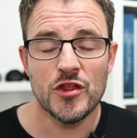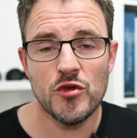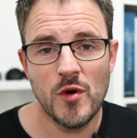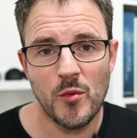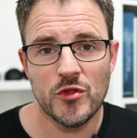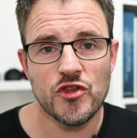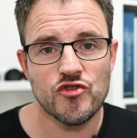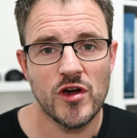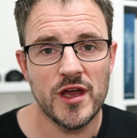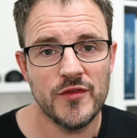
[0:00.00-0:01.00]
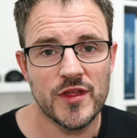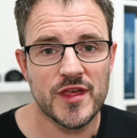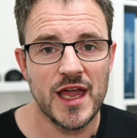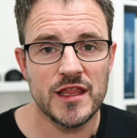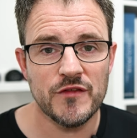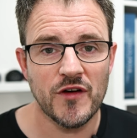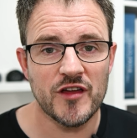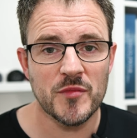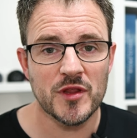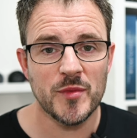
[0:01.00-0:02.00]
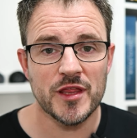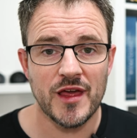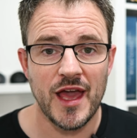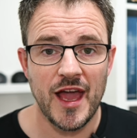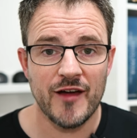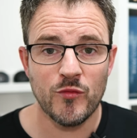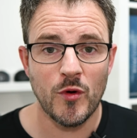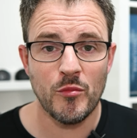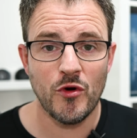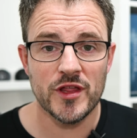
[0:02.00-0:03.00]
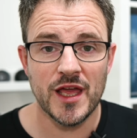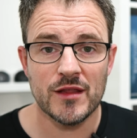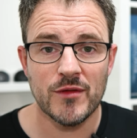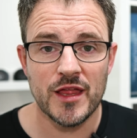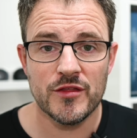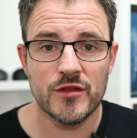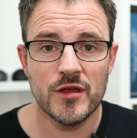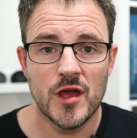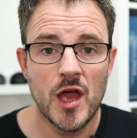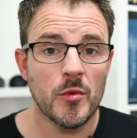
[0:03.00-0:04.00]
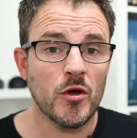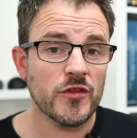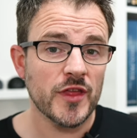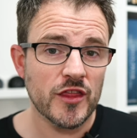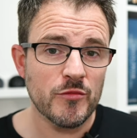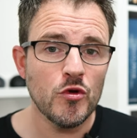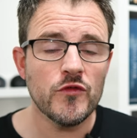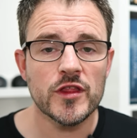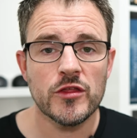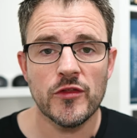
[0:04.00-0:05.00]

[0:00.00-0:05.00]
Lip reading: do I want to try this 85mm f1.8 lens? Because since moving